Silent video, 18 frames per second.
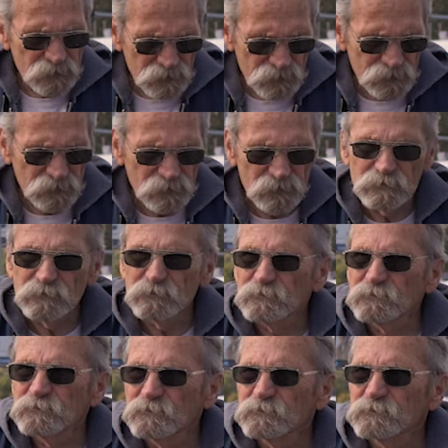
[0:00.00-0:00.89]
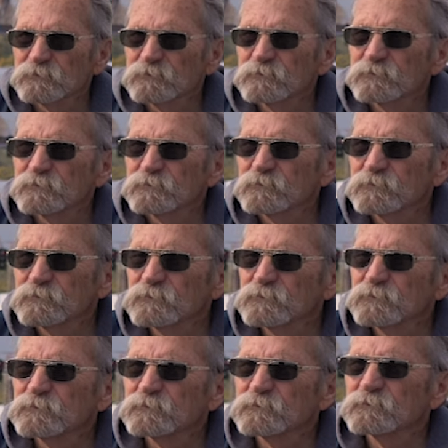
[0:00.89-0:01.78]

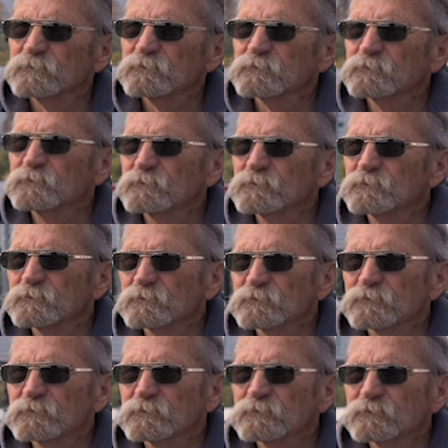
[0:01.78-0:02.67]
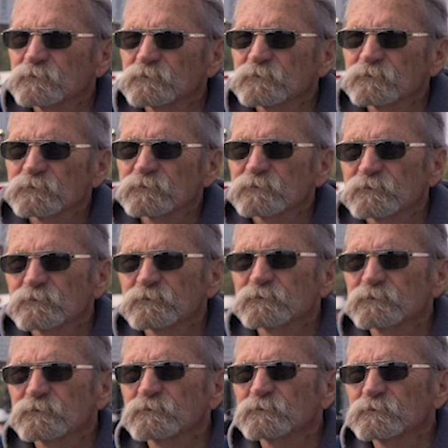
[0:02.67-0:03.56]

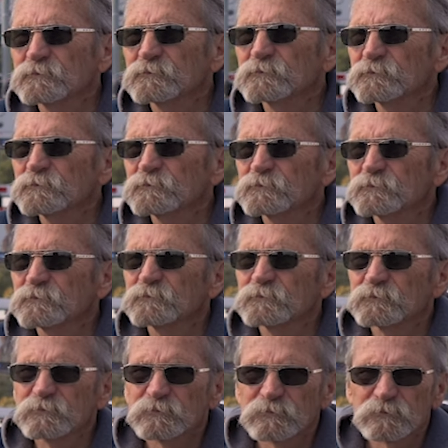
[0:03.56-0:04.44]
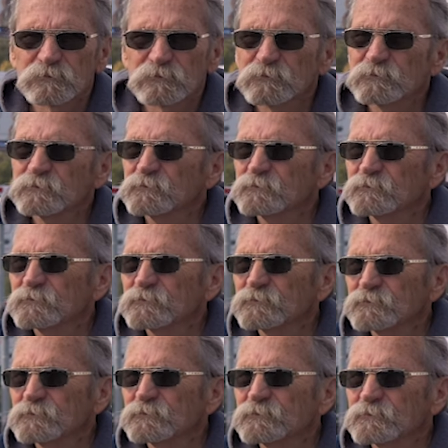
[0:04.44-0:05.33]

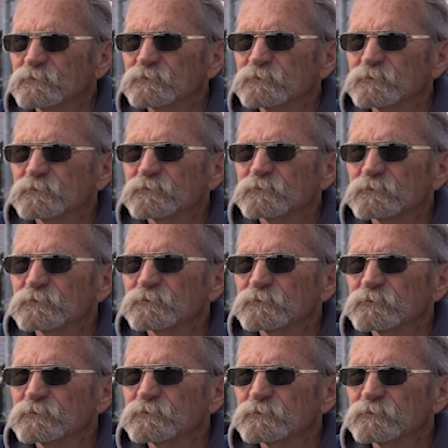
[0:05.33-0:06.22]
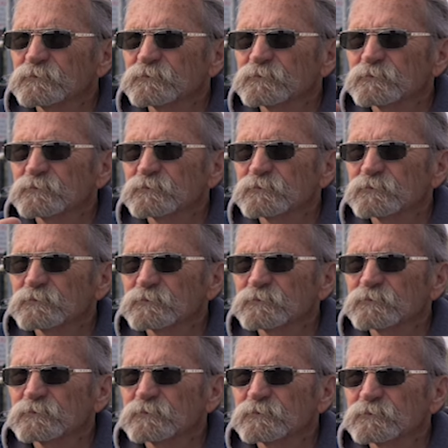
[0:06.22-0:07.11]

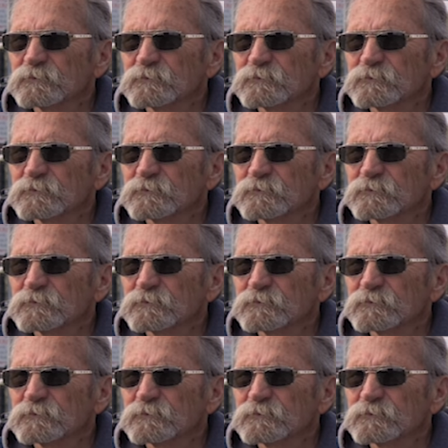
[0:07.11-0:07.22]
(not speaking)